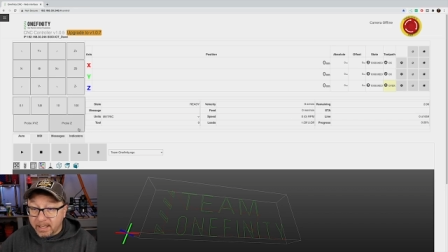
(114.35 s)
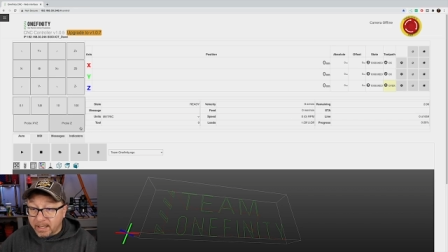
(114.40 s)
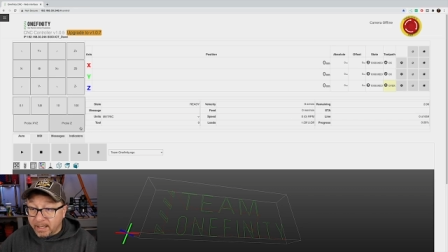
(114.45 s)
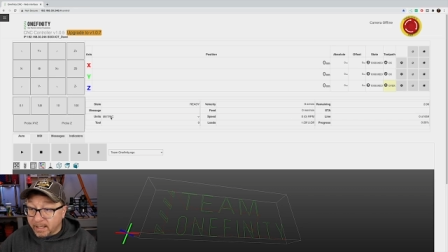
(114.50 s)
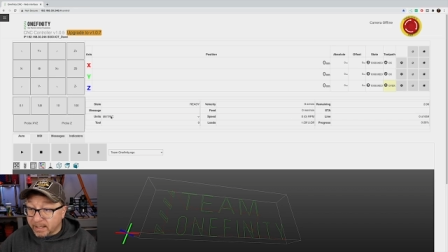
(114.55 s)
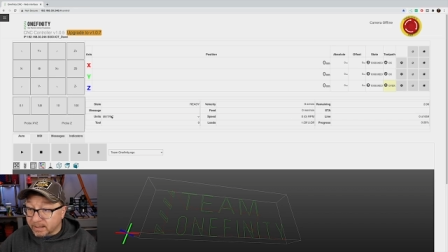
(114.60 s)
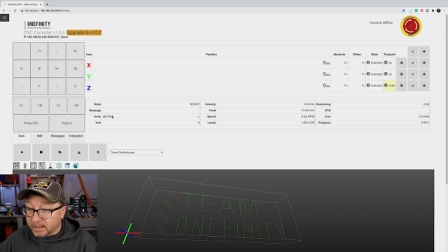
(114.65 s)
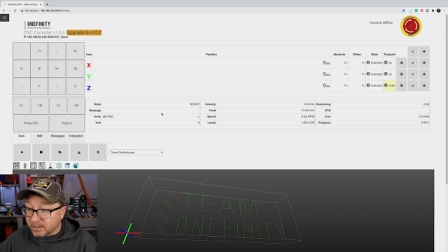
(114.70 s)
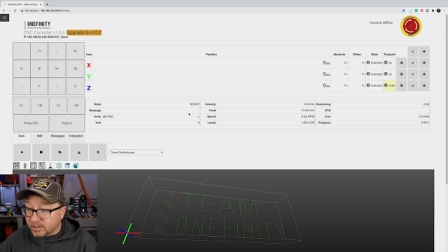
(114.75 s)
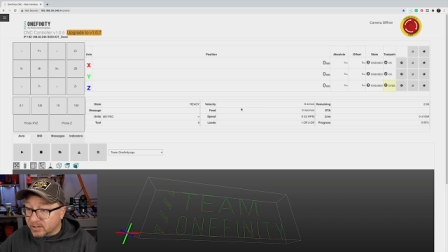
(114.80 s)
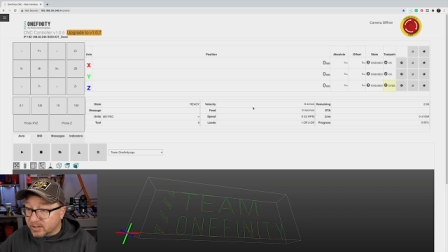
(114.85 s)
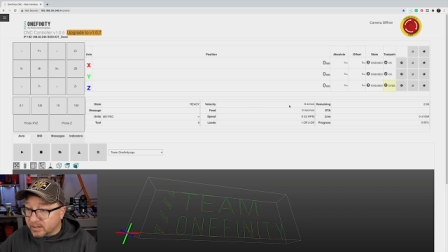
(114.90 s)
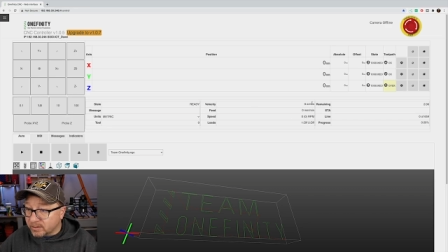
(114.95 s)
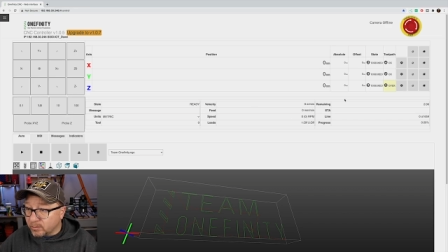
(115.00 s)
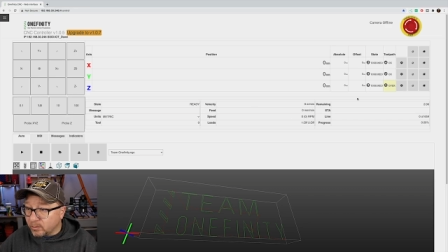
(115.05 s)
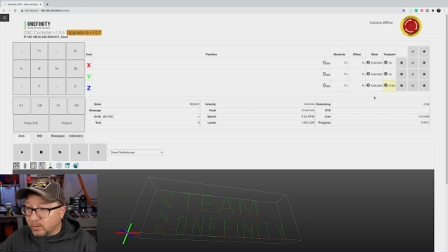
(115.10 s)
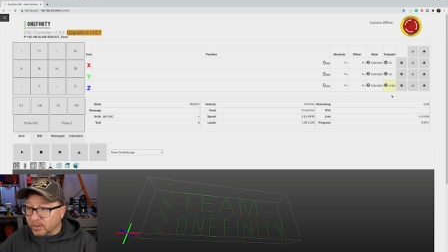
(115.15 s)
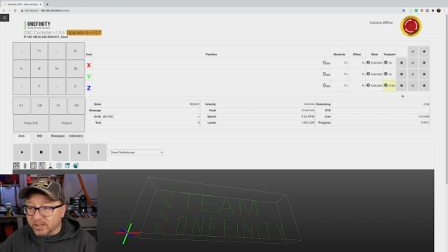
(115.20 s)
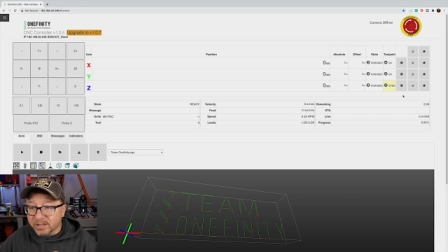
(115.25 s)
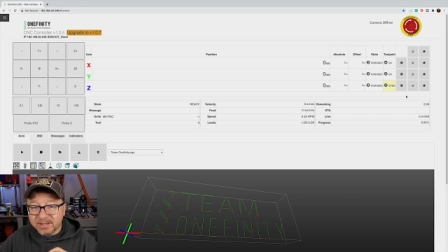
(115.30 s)
In the
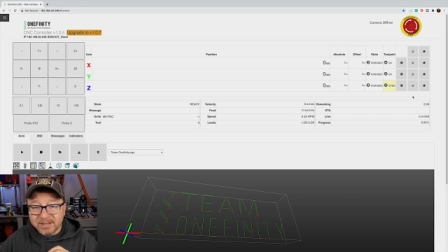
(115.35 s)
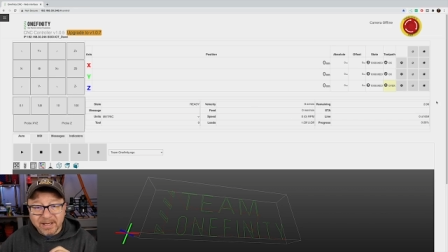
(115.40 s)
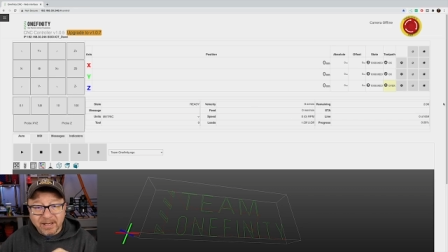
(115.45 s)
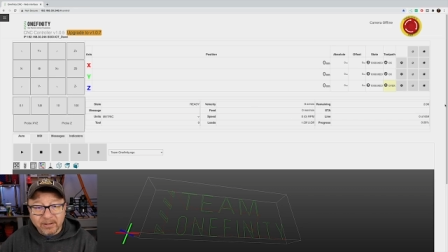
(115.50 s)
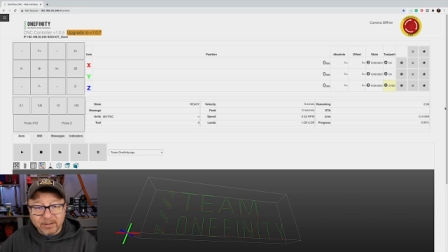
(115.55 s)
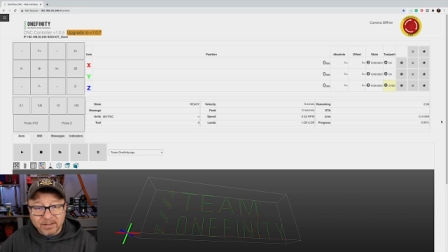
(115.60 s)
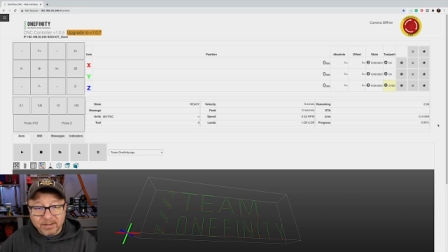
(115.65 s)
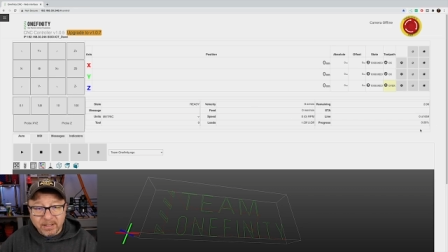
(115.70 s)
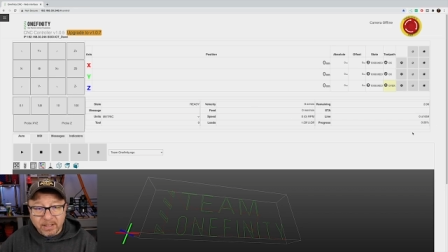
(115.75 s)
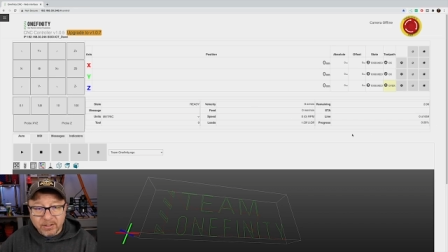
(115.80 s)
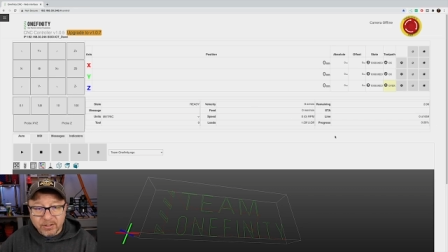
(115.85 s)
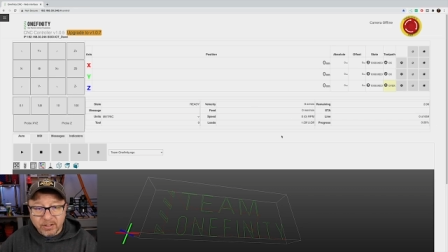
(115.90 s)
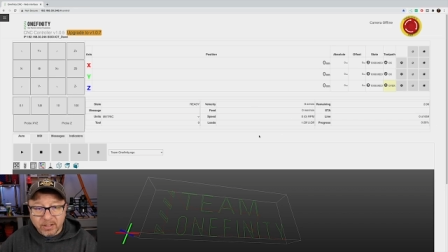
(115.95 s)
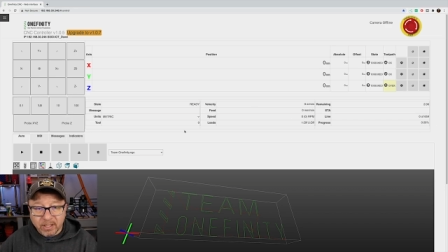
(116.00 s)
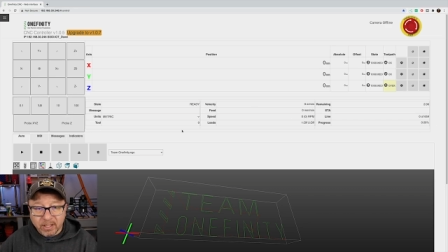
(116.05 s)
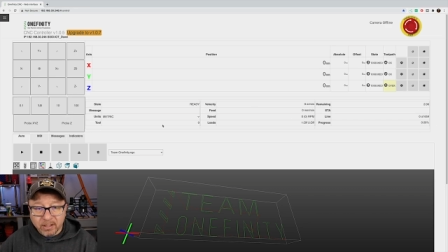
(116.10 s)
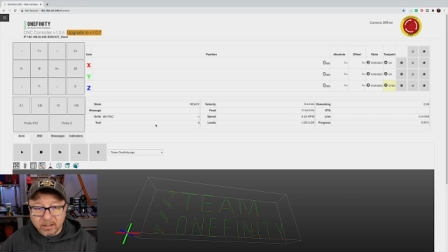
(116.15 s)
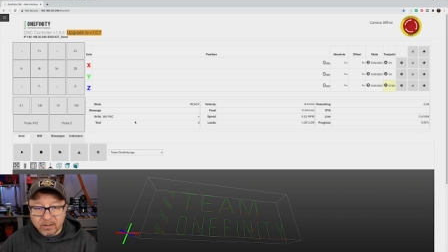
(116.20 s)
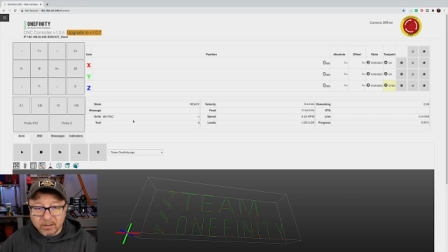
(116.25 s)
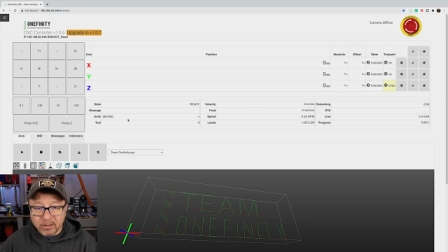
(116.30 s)
sort of center section
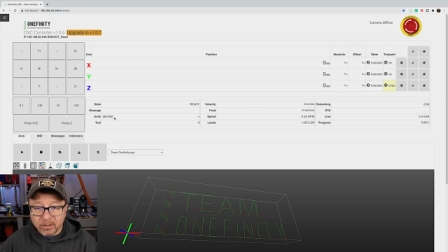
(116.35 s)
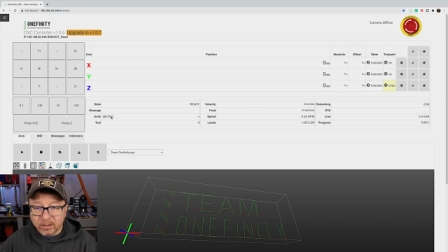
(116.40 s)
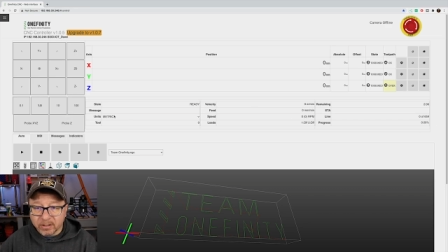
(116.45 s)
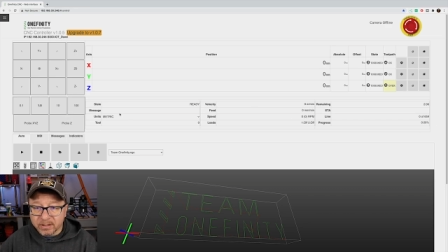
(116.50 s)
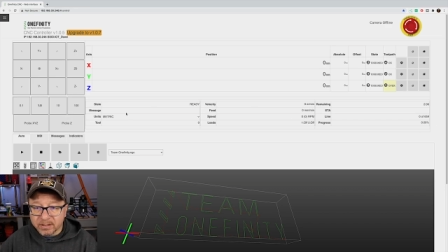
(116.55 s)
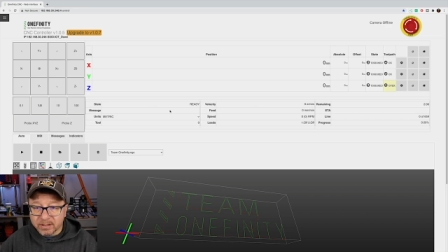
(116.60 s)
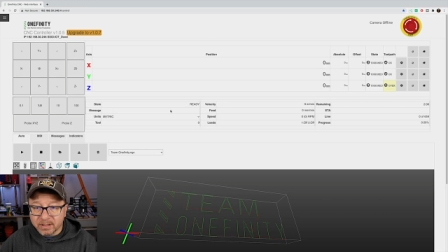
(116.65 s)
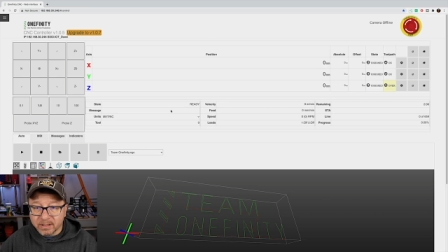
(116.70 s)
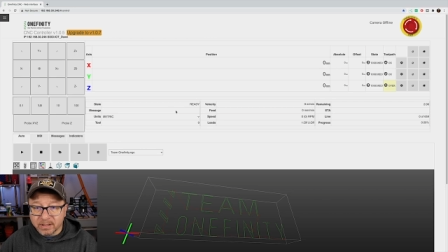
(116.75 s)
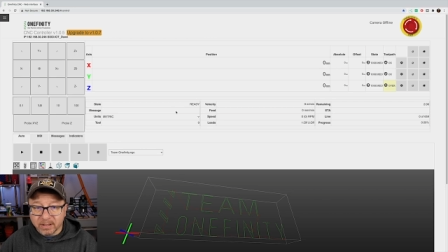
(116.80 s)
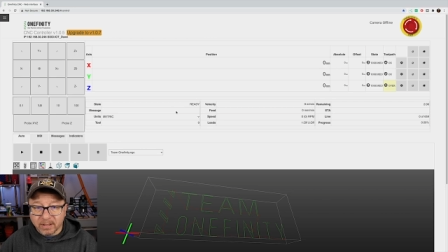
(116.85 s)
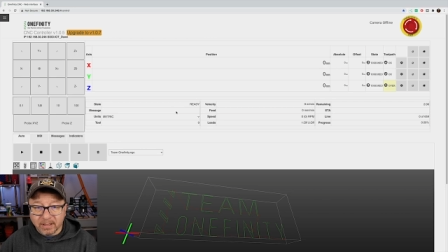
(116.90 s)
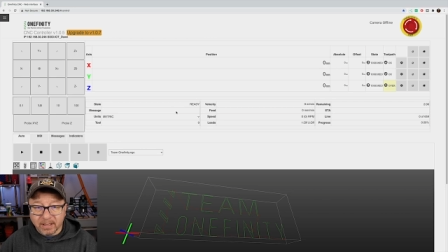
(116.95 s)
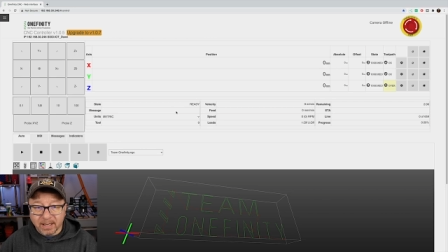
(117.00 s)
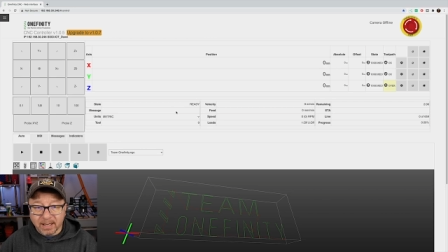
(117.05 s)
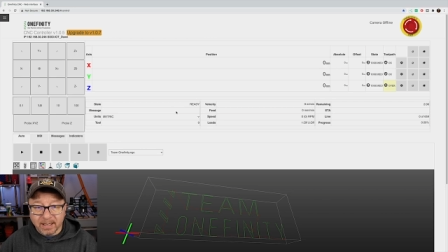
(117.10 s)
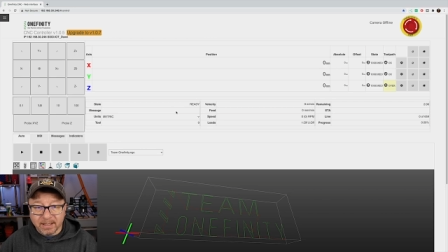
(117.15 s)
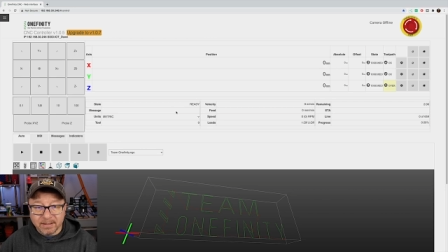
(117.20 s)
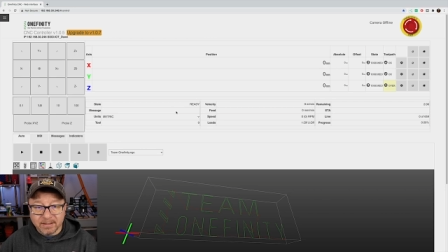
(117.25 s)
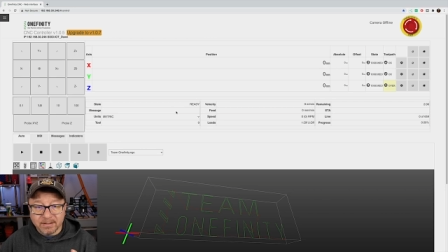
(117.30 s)
here you can see that it
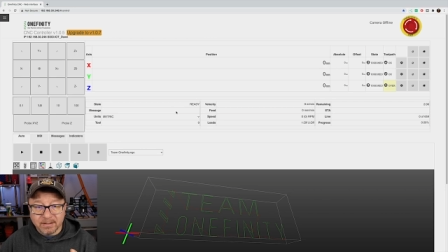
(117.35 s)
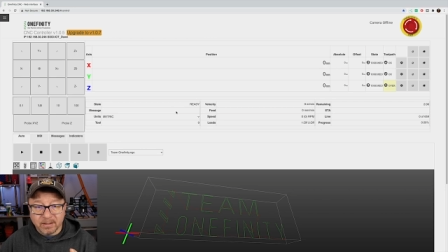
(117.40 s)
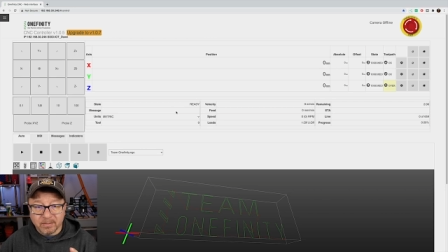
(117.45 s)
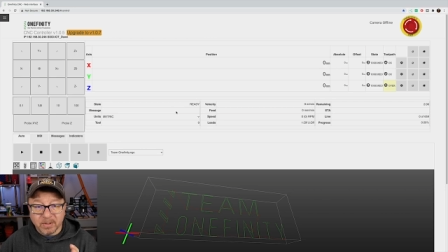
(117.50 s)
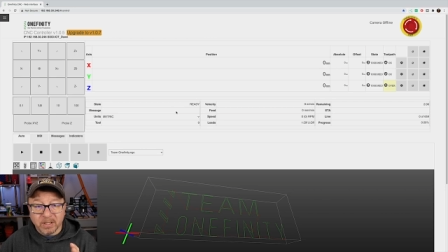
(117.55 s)
has some